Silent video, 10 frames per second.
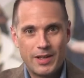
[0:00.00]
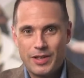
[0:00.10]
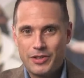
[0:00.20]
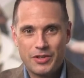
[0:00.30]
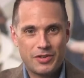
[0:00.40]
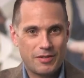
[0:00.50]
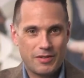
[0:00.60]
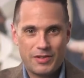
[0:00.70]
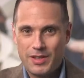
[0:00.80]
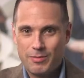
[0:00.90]
it just
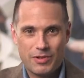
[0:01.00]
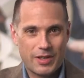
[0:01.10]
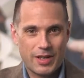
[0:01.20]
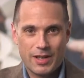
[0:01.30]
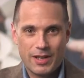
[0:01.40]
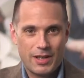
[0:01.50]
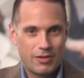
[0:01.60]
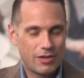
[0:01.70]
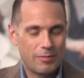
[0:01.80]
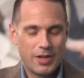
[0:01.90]
seems like
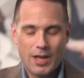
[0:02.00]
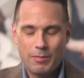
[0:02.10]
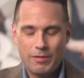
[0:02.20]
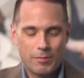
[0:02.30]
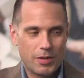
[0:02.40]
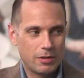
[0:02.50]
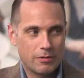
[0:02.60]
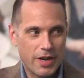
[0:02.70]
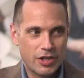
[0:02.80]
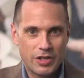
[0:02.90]
it's coming at me from all
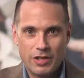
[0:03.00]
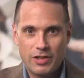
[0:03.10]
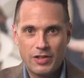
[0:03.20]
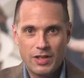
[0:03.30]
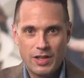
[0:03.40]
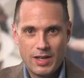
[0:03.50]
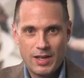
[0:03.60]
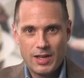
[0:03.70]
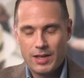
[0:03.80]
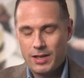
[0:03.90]
directions,
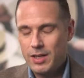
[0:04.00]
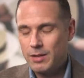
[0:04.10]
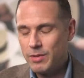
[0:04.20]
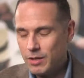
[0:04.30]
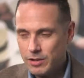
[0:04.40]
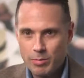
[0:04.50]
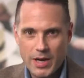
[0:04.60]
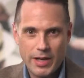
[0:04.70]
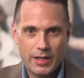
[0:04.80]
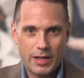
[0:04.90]
and emails are
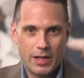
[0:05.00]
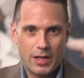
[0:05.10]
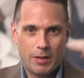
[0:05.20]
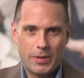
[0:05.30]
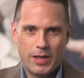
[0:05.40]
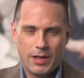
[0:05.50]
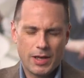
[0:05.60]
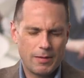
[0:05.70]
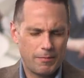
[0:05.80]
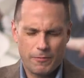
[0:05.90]
piling up, and
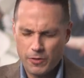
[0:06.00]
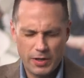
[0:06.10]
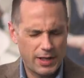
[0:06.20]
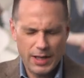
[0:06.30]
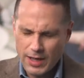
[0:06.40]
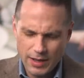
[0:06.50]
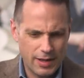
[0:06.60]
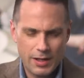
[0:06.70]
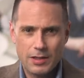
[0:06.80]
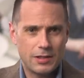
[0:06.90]
I'm forgetting
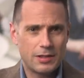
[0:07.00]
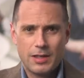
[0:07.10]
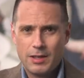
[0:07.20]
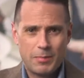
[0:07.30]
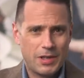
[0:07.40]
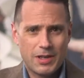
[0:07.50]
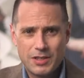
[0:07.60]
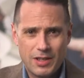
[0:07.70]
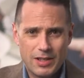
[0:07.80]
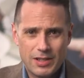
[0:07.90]
things
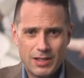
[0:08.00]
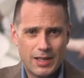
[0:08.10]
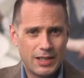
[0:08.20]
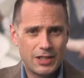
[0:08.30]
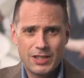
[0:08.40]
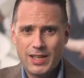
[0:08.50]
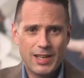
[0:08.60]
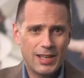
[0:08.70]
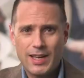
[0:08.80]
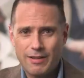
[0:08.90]
because of this, and I just
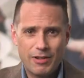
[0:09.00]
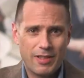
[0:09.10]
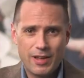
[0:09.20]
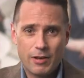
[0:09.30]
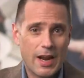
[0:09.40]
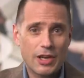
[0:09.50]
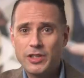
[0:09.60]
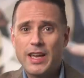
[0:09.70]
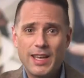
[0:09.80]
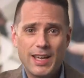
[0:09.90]
can't get everything, or
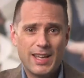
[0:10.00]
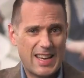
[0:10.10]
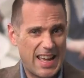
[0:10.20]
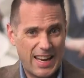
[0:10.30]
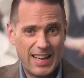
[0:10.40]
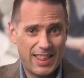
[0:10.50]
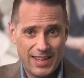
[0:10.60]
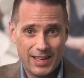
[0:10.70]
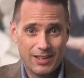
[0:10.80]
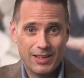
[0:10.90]
actually I can't get
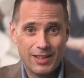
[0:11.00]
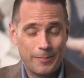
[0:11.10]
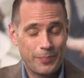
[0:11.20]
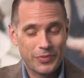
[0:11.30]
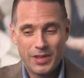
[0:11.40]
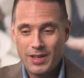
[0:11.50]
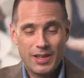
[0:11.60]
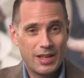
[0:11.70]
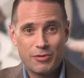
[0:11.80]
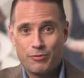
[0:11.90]
anything done.
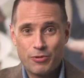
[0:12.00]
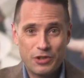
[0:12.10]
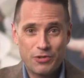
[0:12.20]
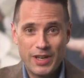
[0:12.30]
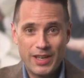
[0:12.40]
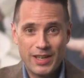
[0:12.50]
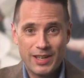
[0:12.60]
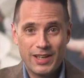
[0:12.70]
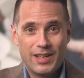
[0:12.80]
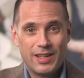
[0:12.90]
It's
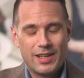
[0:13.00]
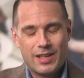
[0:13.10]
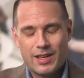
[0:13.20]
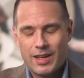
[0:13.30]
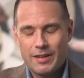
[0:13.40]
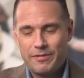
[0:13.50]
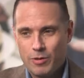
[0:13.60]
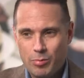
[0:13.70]
frustrating. I feel